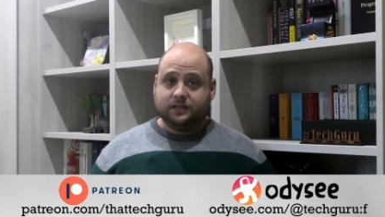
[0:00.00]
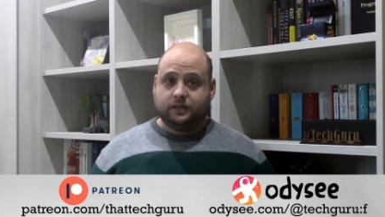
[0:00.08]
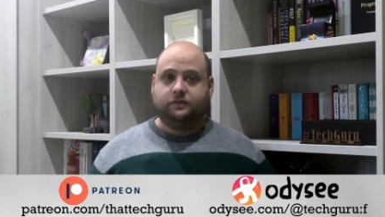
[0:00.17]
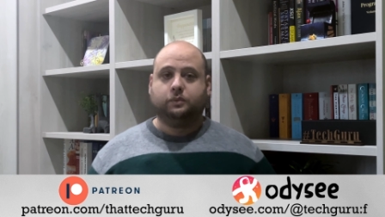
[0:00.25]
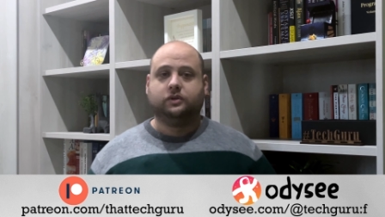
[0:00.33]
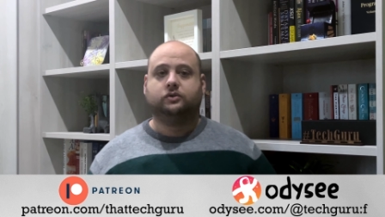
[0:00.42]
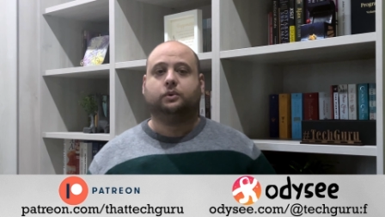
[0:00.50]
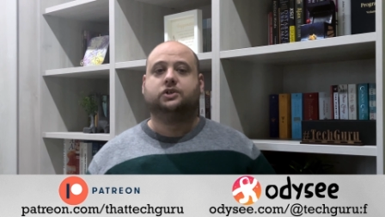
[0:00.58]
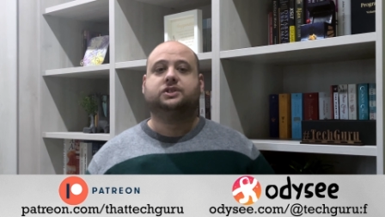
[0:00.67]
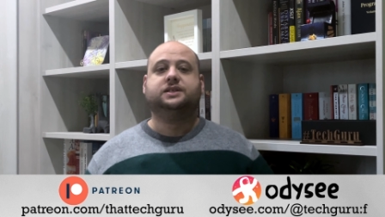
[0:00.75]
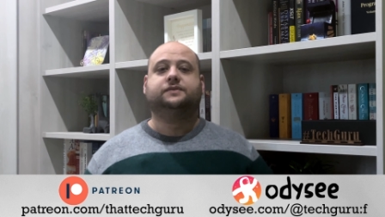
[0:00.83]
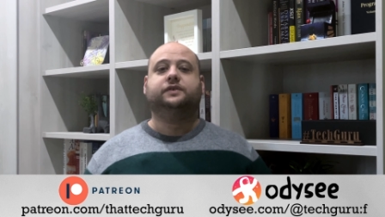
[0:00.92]
if you want to watch
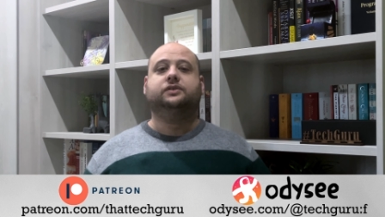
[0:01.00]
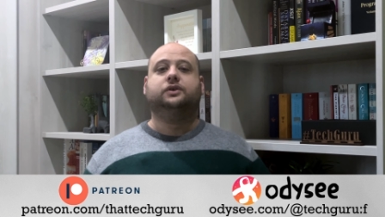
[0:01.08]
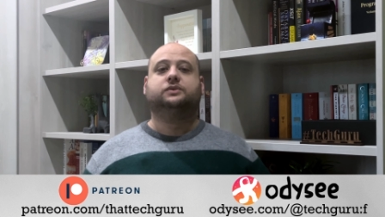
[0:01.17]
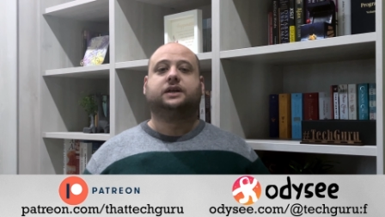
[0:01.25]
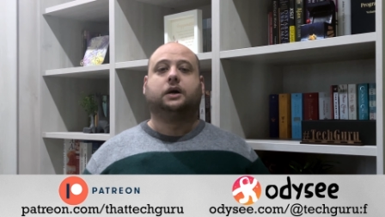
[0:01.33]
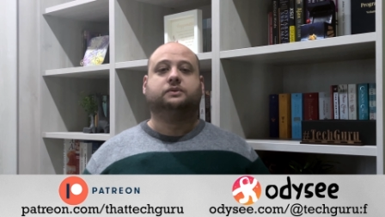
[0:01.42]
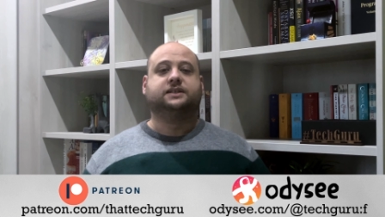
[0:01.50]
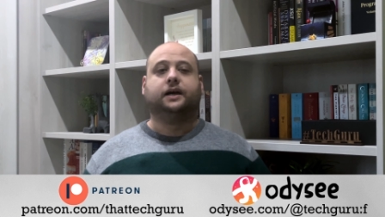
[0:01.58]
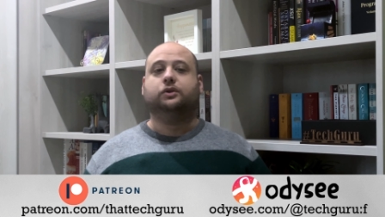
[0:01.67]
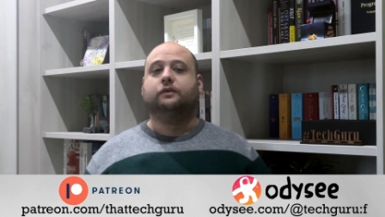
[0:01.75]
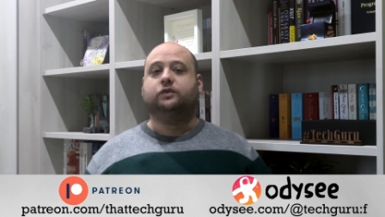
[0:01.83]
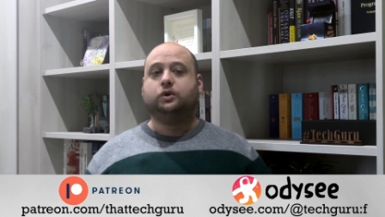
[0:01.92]
these videos
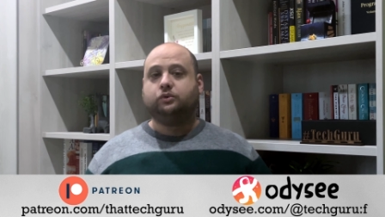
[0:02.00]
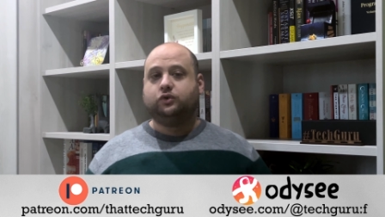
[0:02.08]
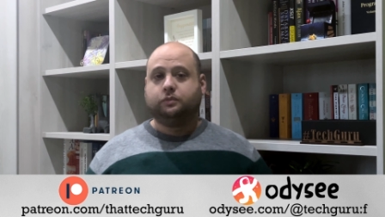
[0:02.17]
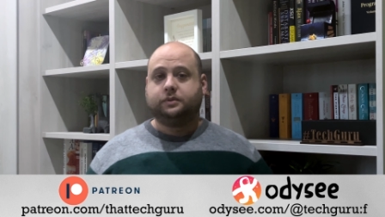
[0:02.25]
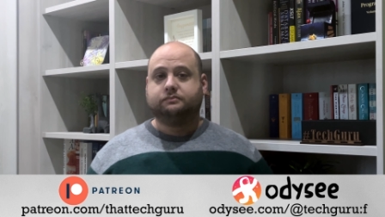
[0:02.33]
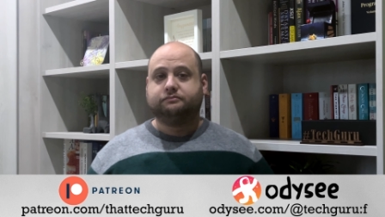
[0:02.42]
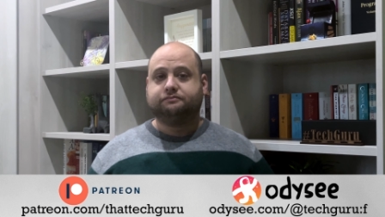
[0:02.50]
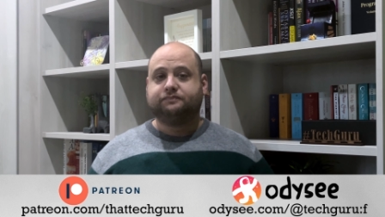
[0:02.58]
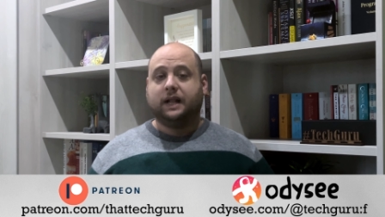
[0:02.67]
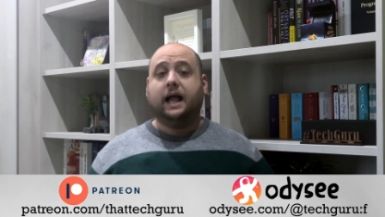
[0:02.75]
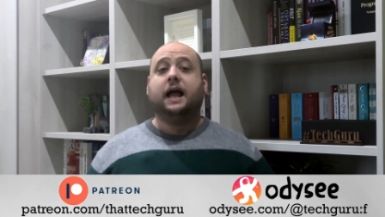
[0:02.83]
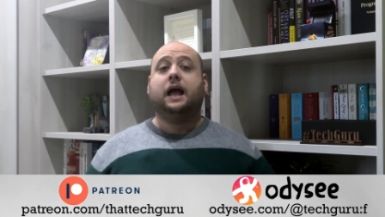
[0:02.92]
outside of YouTube.
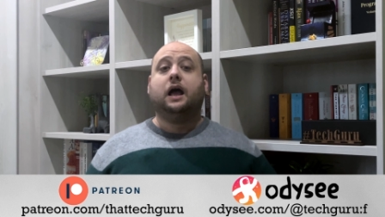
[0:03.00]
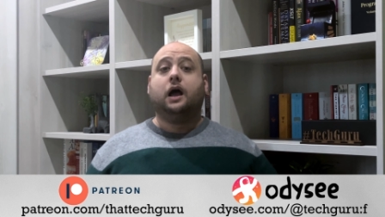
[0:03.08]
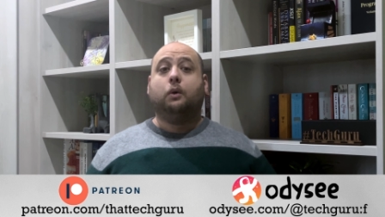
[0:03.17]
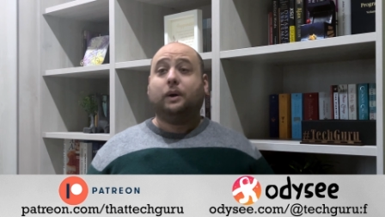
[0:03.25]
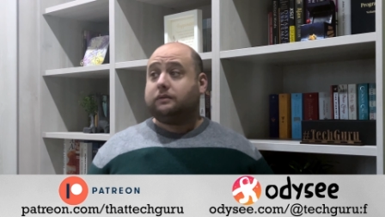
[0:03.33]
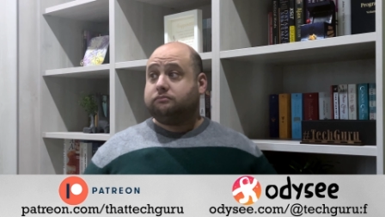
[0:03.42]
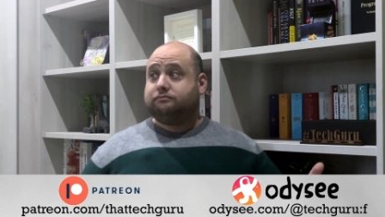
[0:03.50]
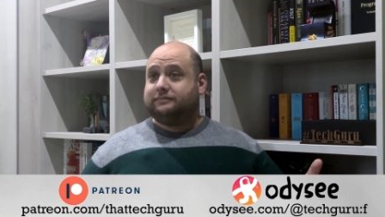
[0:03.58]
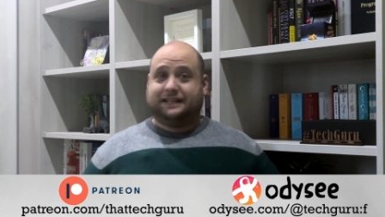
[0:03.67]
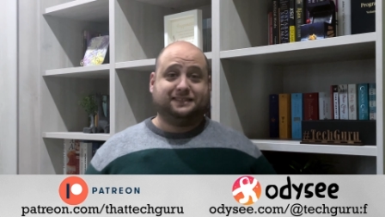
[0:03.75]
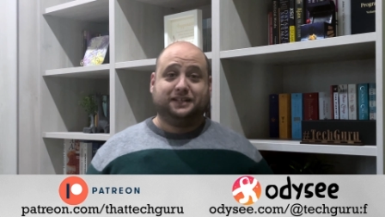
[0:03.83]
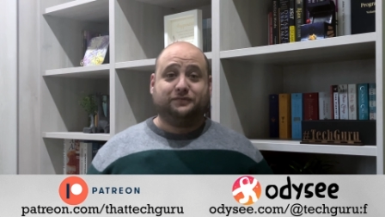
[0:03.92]
Well,
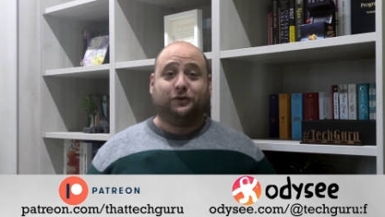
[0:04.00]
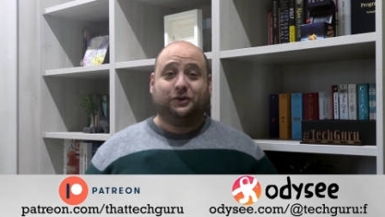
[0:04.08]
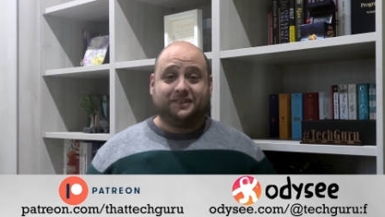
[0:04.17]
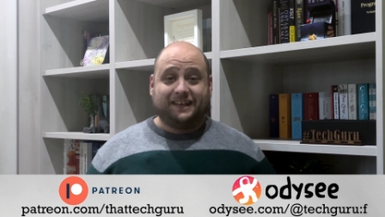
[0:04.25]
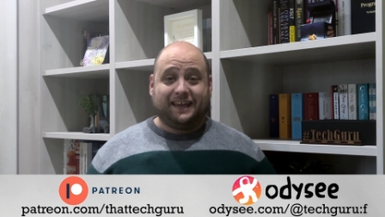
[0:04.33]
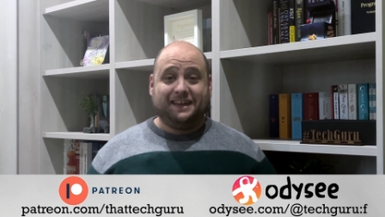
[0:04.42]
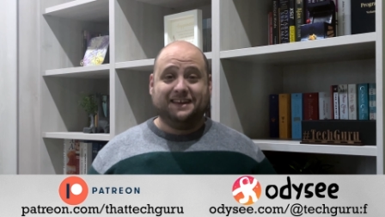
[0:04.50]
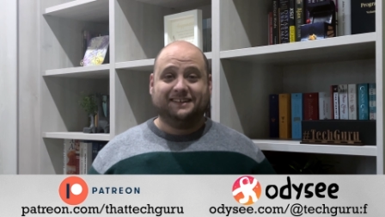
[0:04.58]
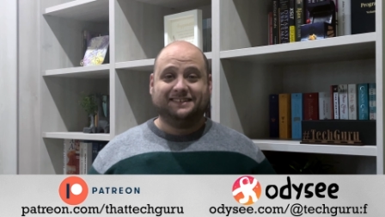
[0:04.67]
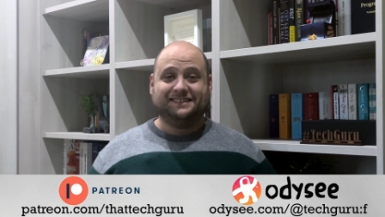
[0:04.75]
that's it for today.